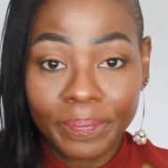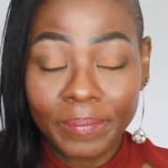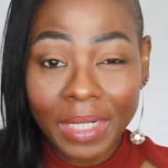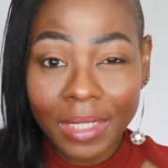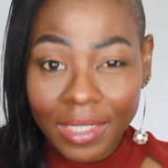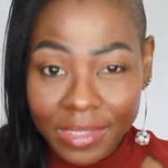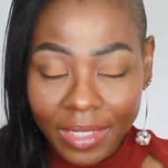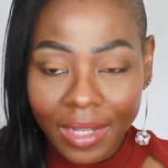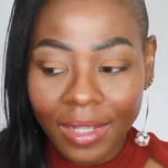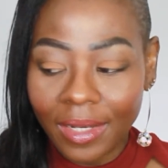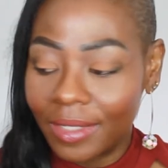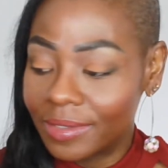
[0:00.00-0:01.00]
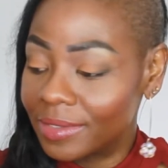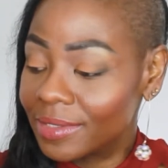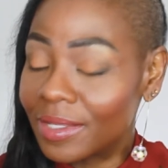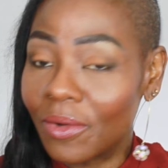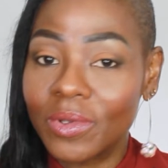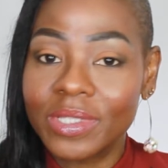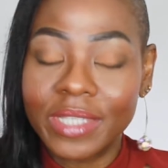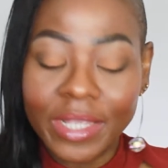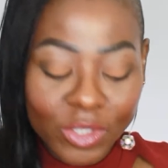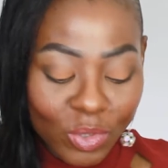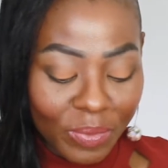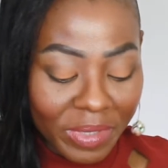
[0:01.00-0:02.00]
magnetic eyelashes that was
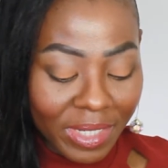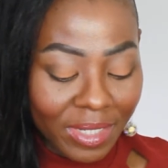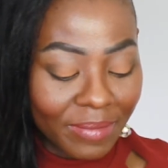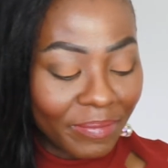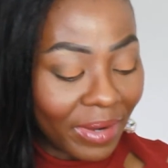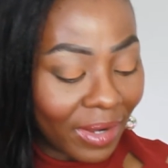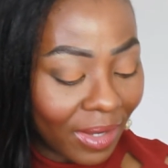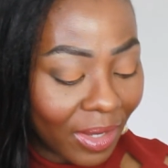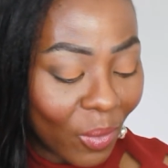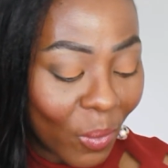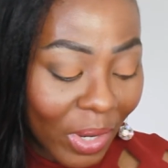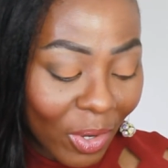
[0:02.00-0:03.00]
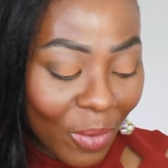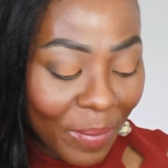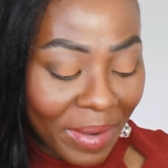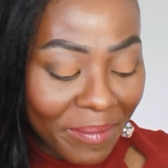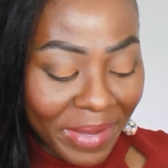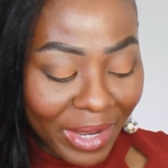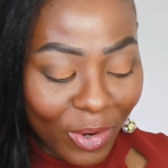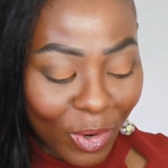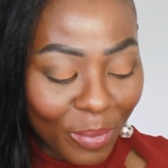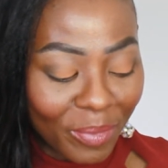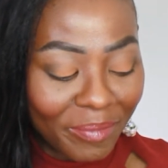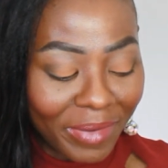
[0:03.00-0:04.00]
sent to me by Wake Up and
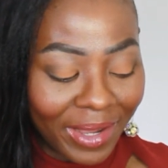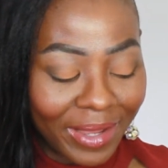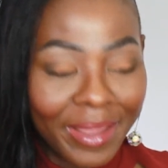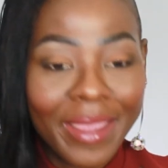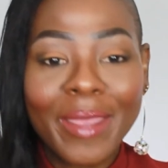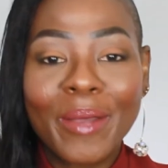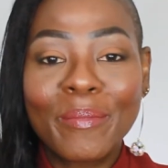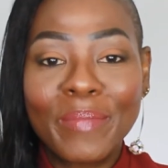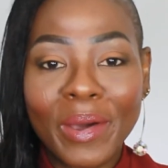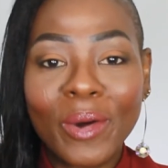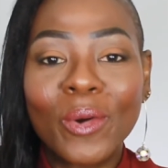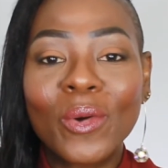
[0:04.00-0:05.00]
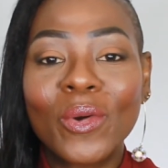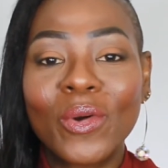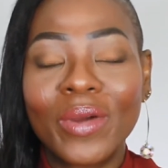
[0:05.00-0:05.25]
Makeup by Belle